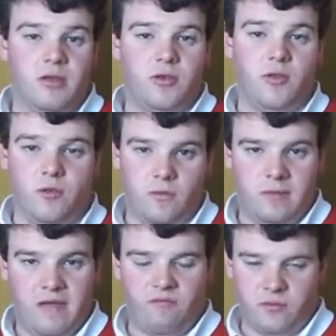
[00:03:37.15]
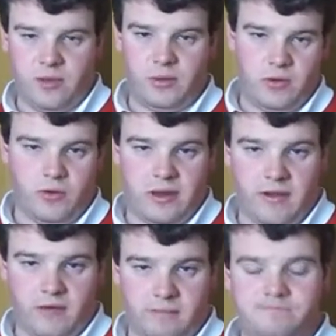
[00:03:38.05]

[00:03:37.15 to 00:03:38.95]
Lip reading: to everyone in the local area.